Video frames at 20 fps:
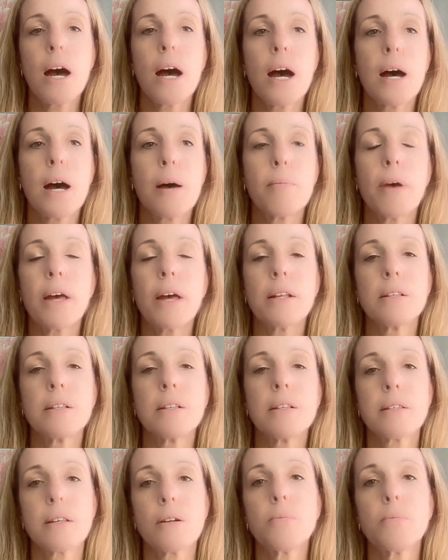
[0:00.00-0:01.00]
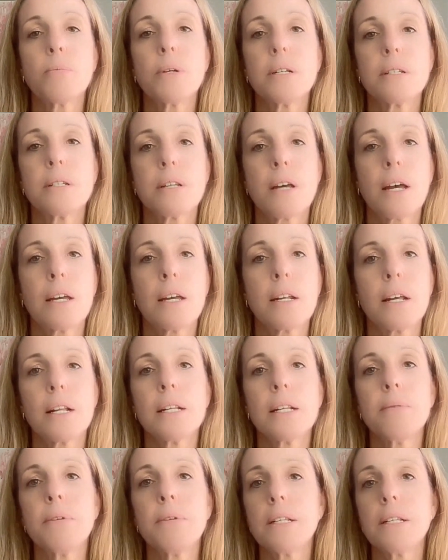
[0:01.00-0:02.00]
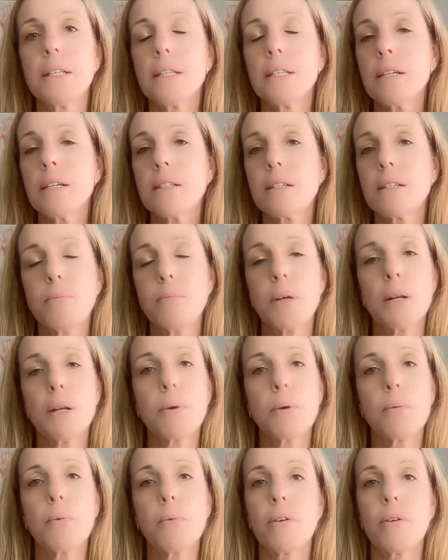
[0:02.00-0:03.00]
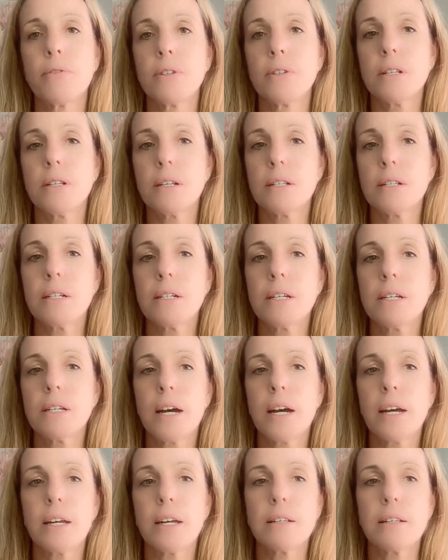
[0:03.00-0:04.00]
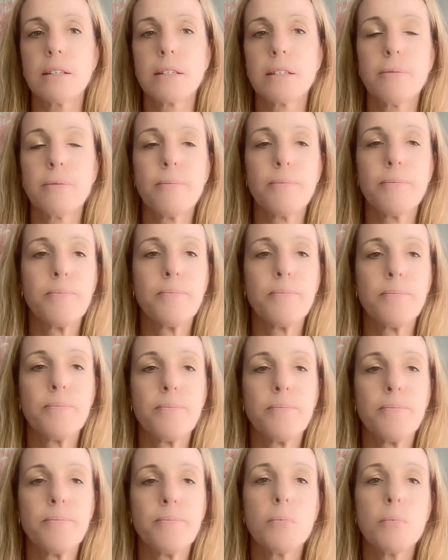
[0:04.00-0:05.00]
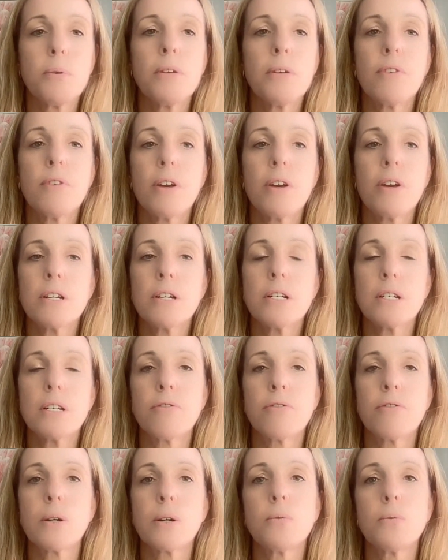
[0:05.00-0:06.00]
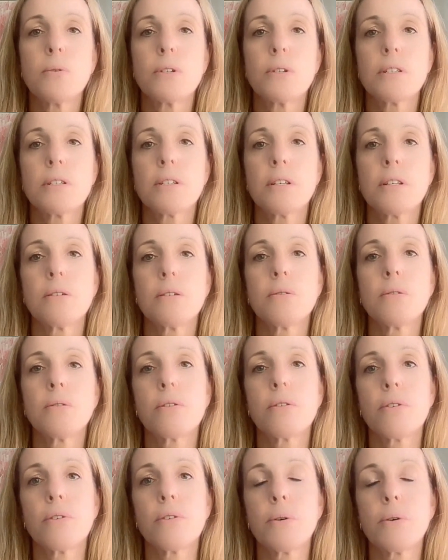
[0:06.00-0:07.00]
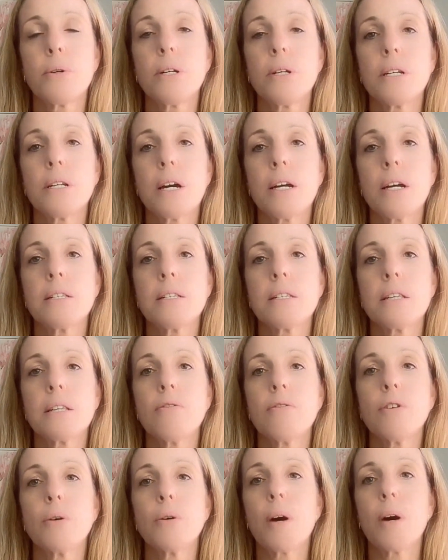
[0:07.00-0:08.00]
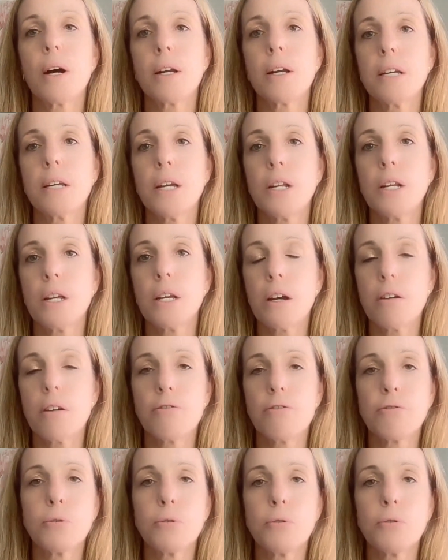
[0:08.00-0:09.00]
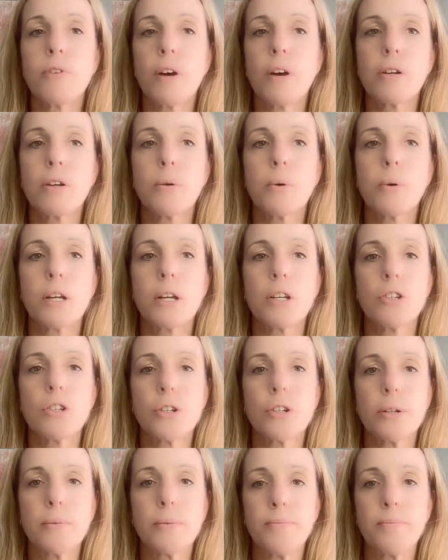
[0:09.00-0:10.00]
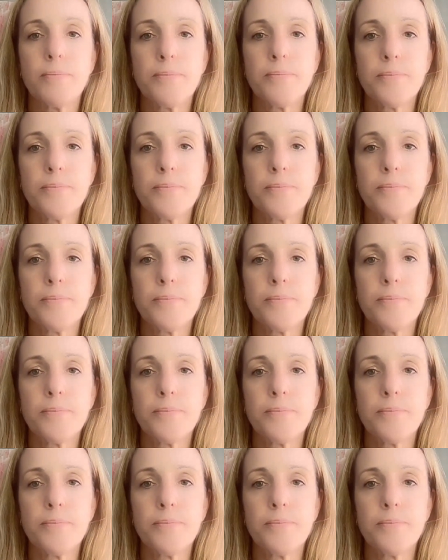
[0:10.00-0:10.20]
and settlement date at least a minimum of 60 days. It would be very difficult to settle on 30 days if you are needing a full valuation.